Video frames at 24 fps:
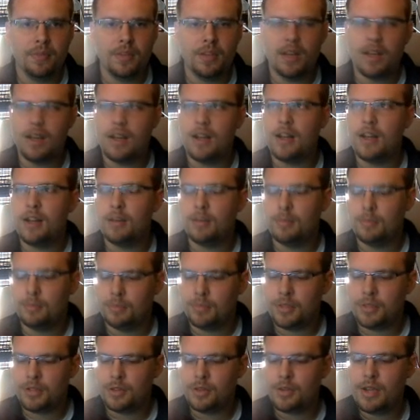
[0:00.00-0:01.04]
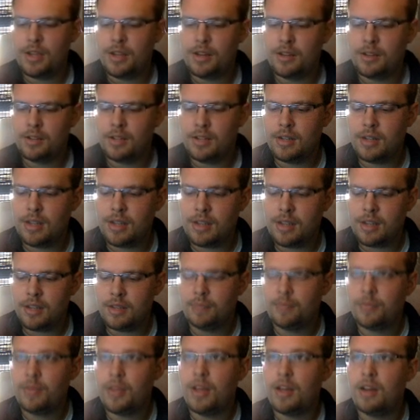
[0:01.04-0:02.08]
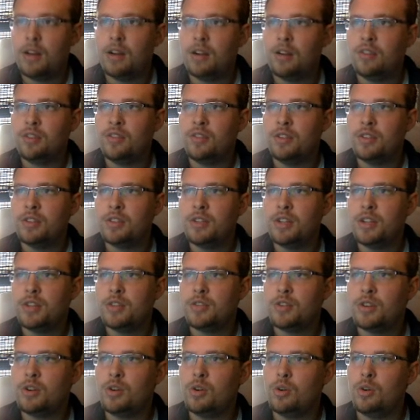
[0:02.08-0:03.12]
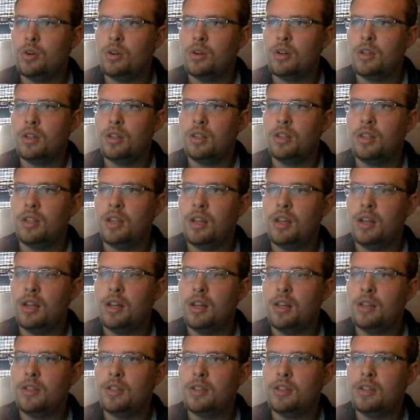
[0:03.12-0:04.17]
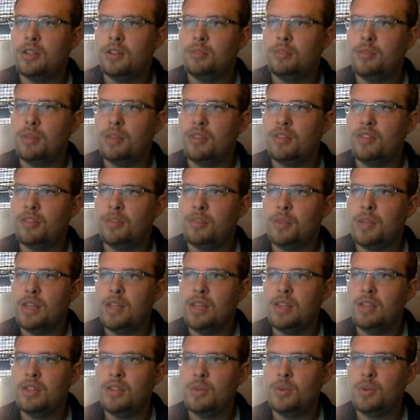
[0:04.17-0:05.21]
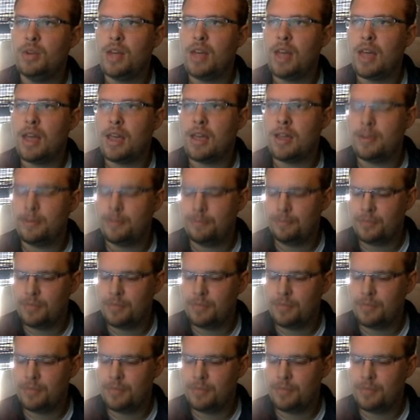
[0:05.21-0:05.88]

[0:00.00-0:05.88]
So here's an E, and our first tetrachord is going to be from an E to an A.